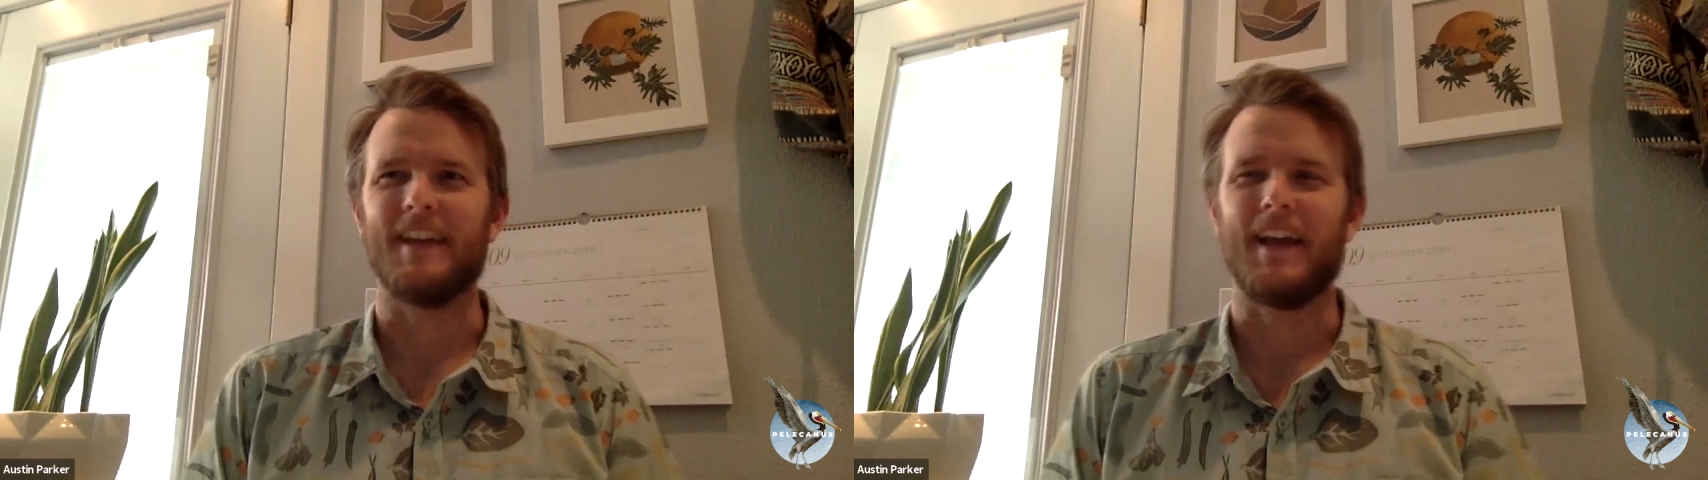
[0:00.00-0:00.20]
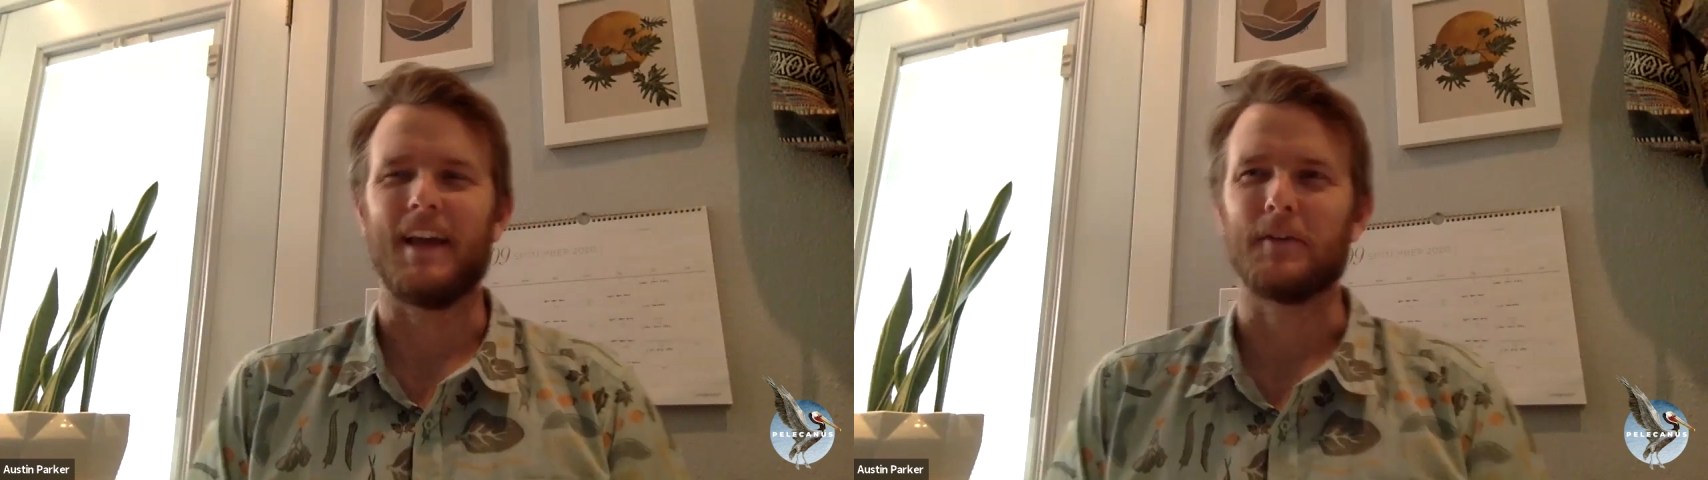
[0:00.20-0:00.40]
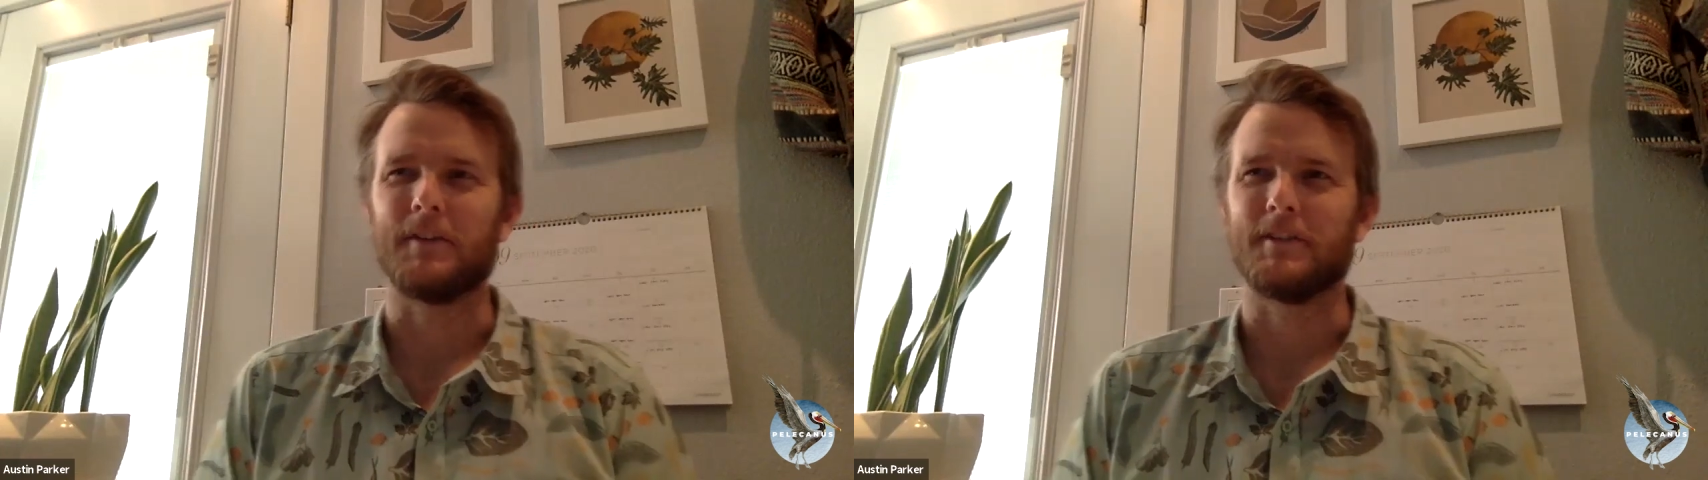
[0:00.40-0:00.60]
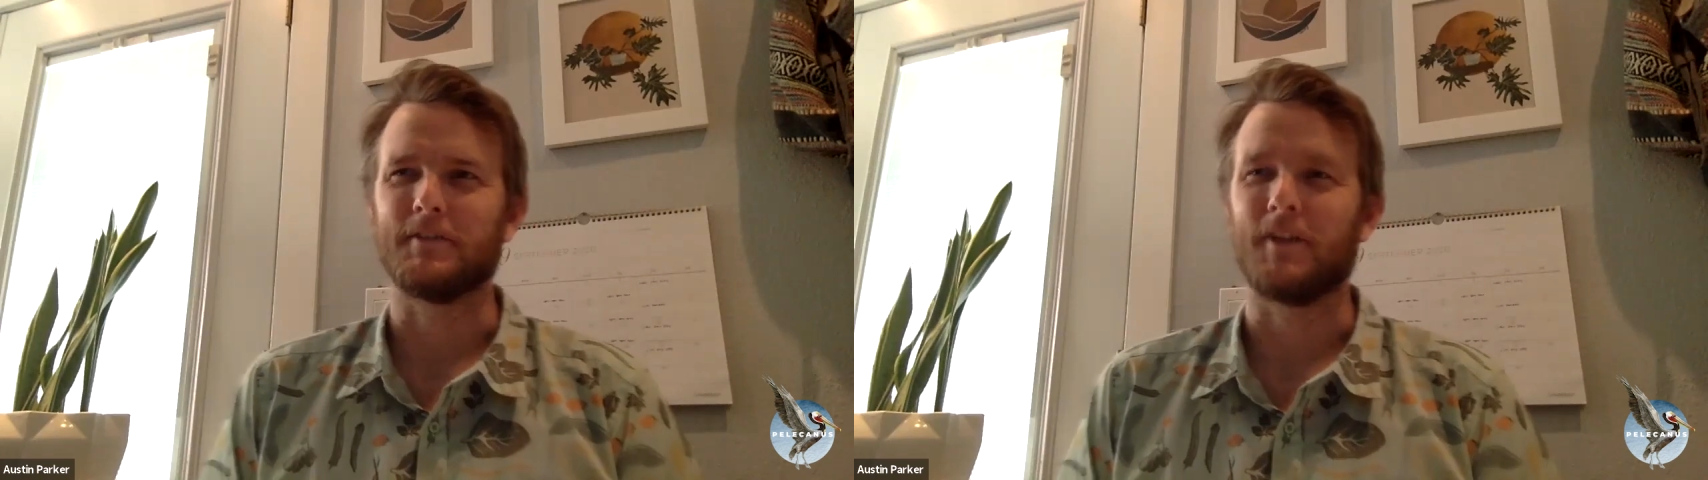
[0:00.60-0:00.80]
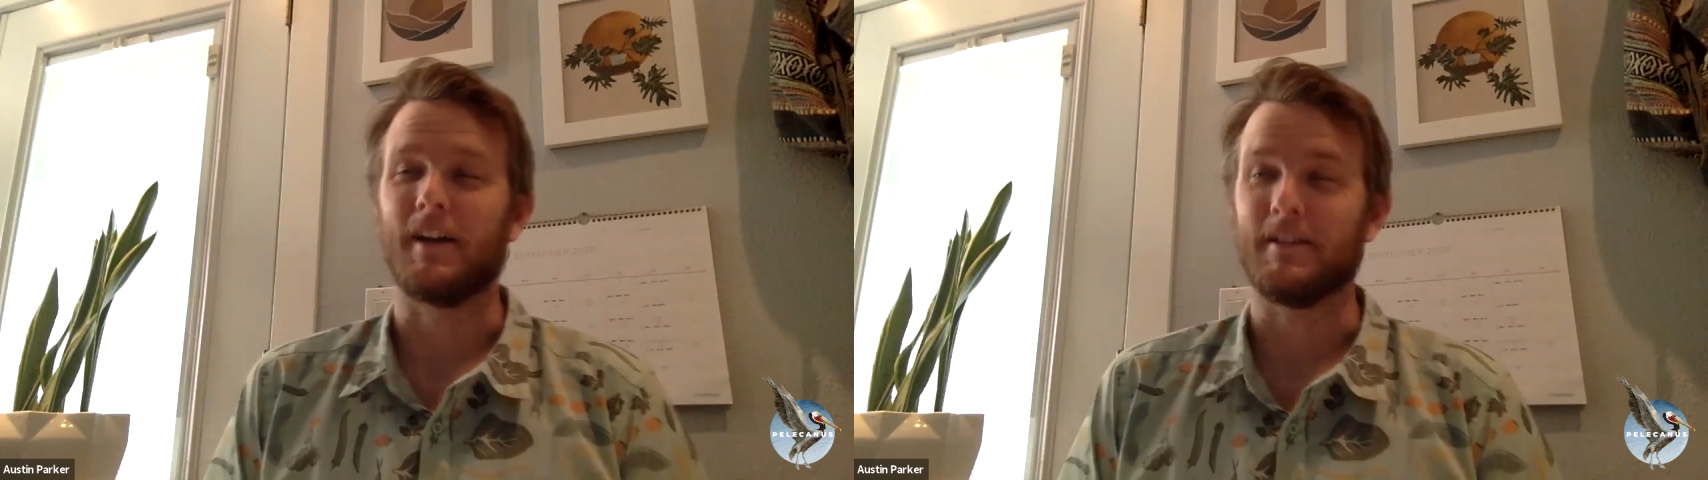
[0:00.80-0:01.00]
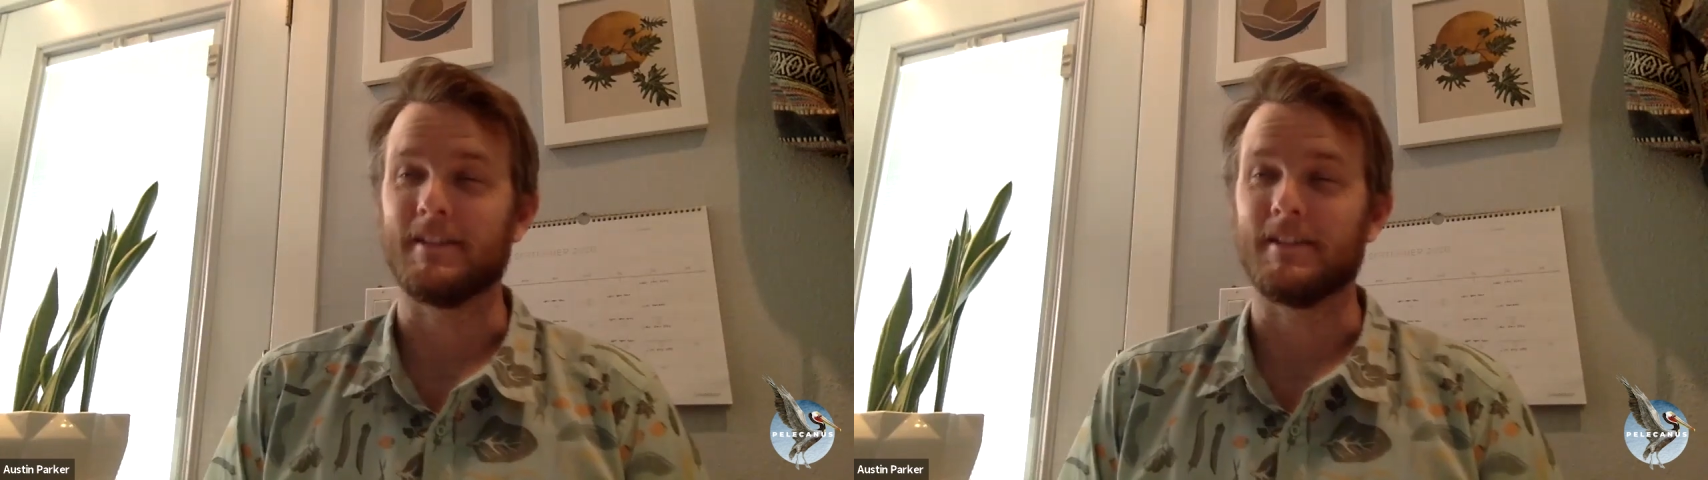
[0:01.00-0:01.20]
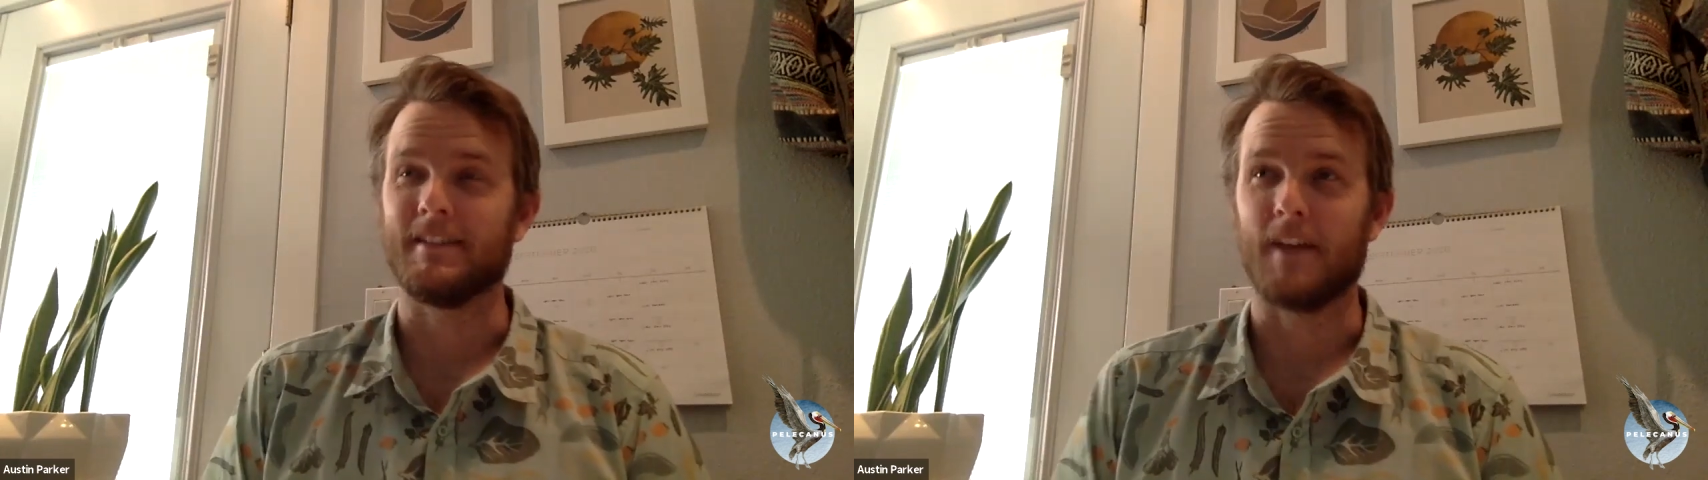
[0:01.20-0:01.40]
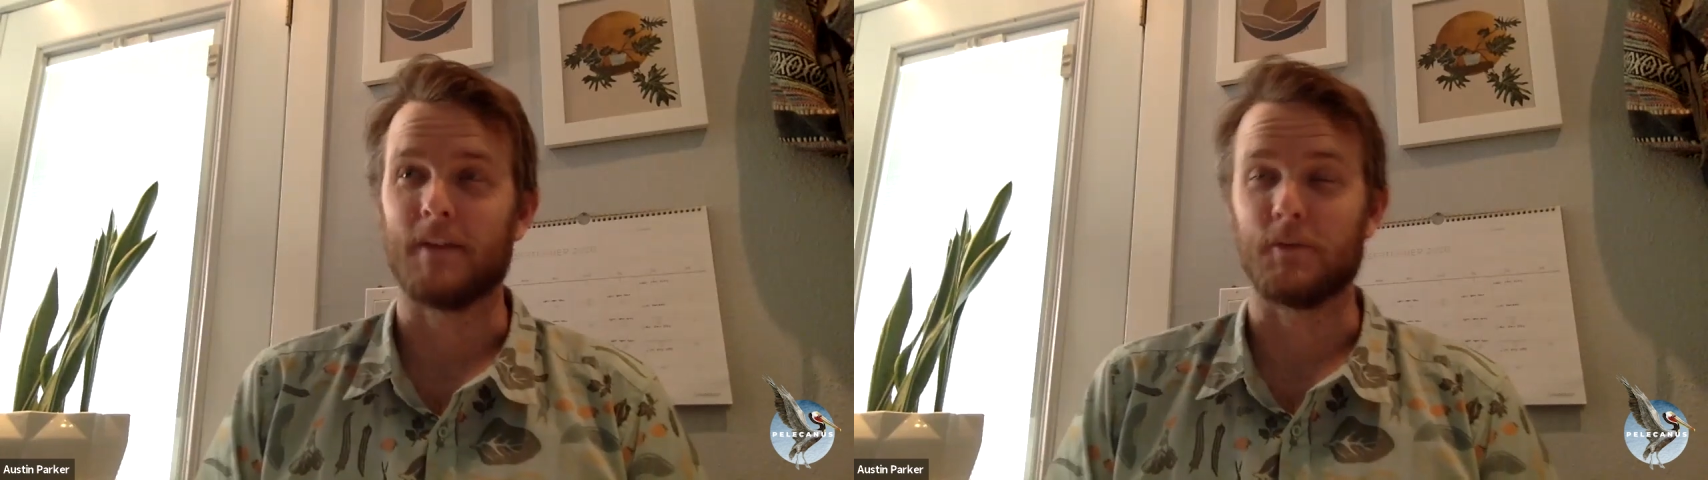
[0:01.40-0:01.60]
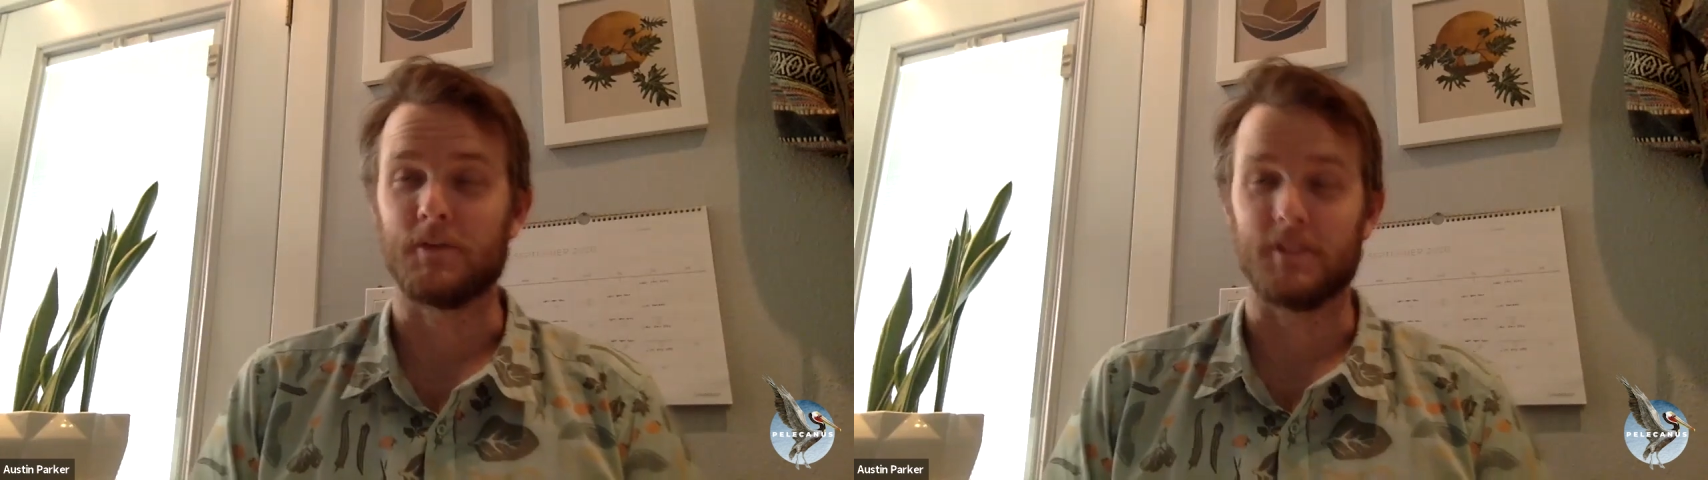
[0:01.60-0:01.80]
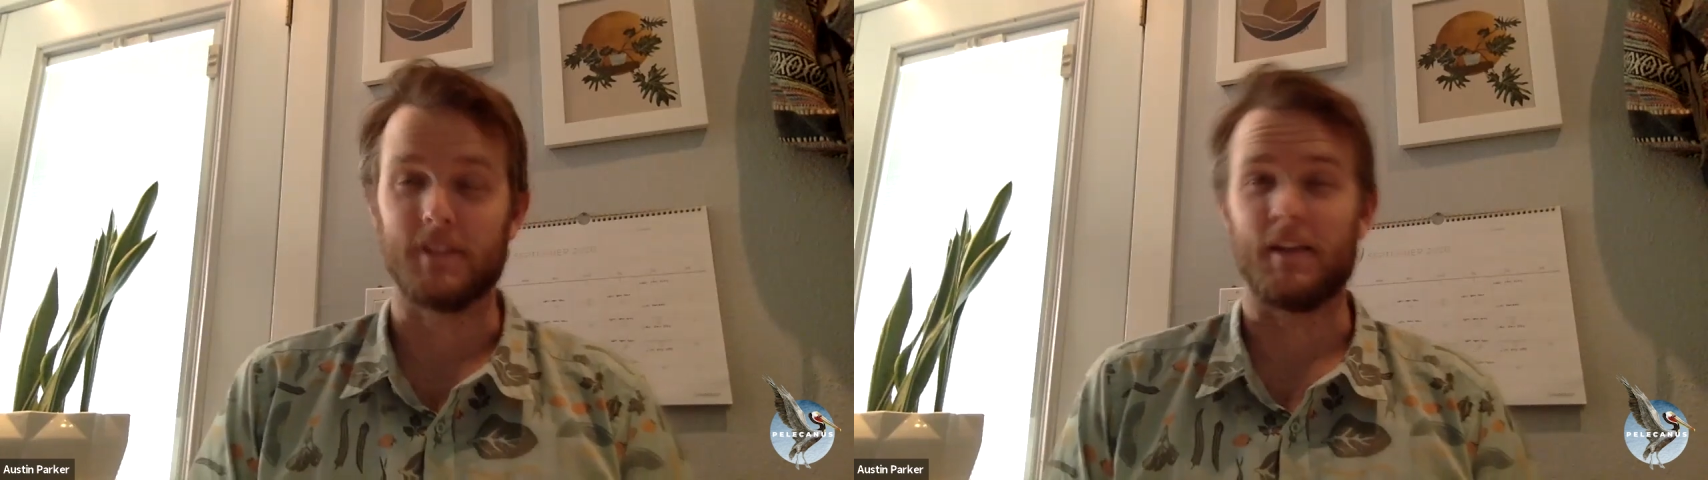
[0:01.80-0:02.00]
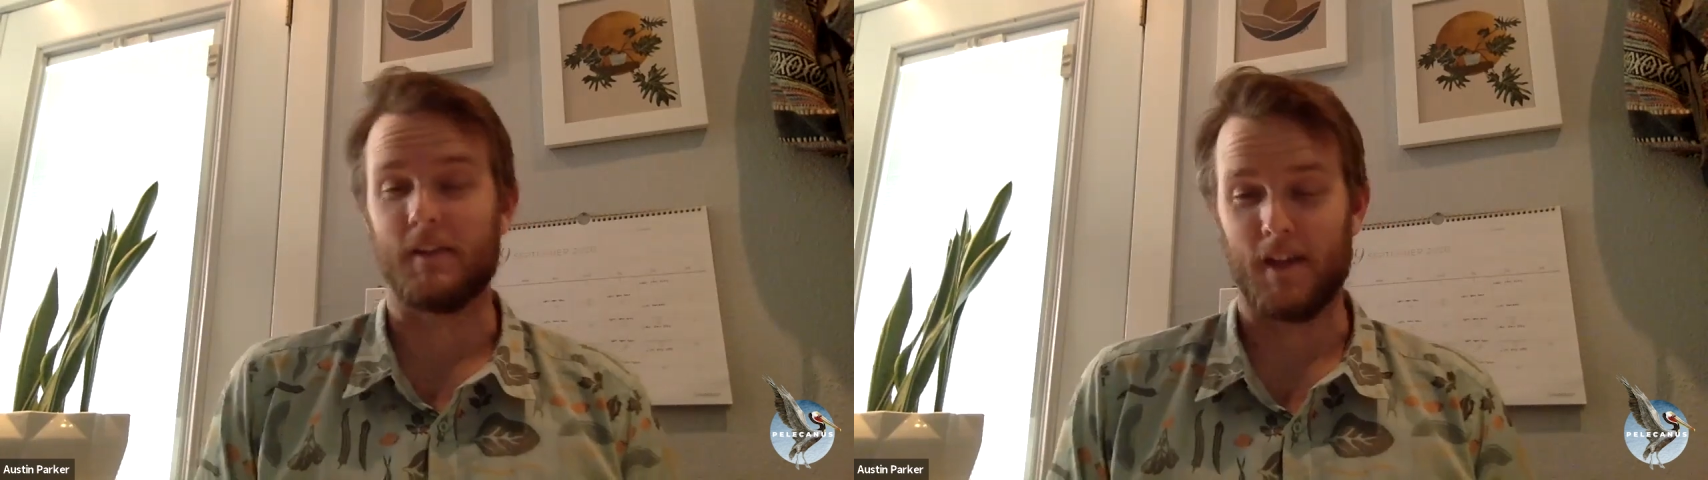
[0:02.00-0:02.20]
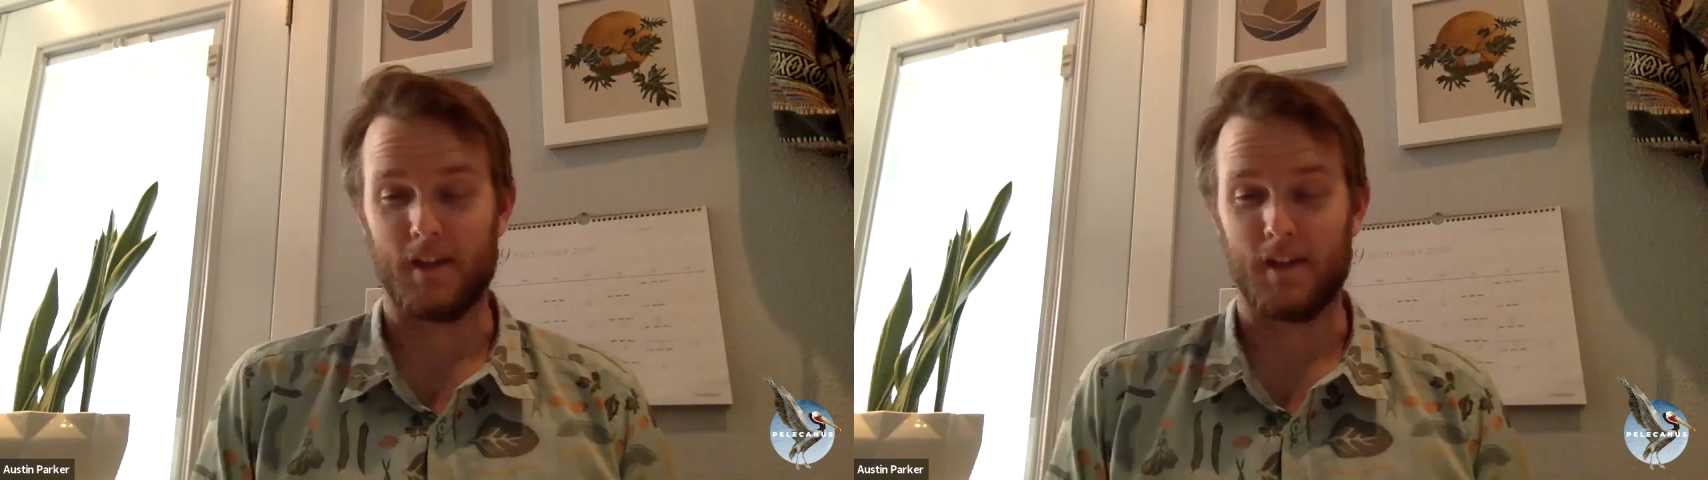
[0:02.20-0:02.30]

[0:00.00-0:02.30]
handle these fires, and as we're seeing it,